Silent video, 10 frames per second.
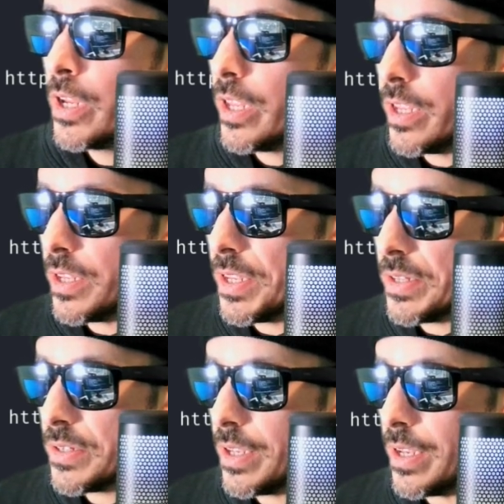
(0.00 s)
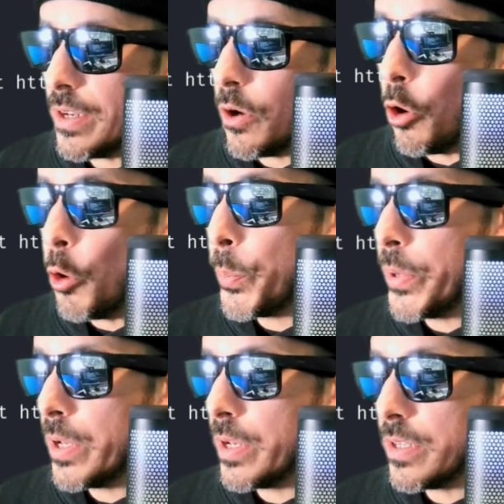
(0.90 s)
is an
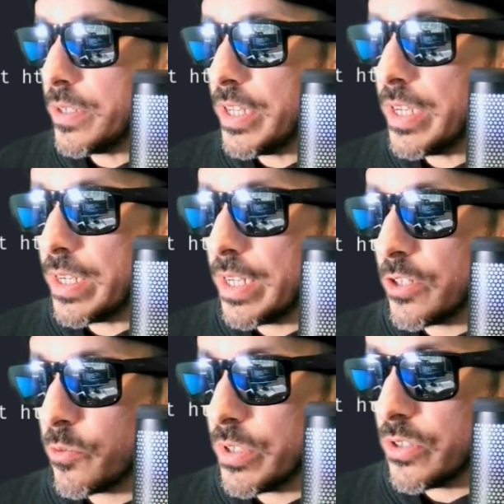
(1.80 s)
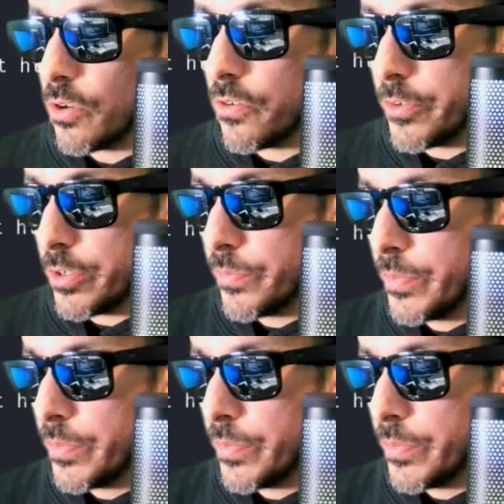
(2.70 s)
open DNS resolver.